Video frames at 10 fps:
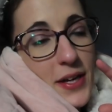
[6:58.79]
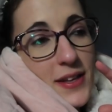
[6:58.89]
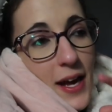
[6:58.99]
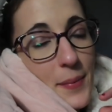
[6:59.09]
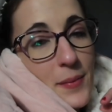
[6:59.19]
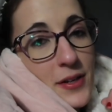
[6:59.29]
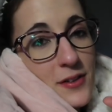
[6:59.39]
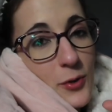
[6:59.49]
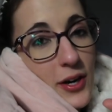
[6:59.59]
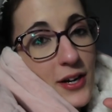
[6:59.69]
but the iPad mini
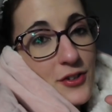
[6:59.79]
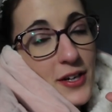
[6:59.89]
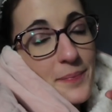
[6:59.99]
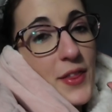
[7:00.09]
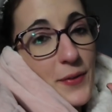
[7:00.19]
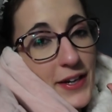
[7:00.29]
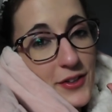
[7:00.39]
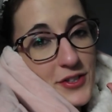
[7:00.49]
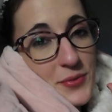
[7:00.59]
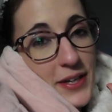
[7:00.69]
is $400, the
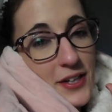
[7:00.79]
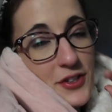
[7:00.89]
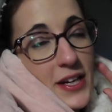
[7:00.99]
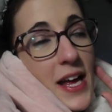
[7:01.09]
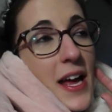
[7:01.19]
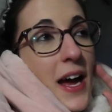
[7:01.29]
regular is $300.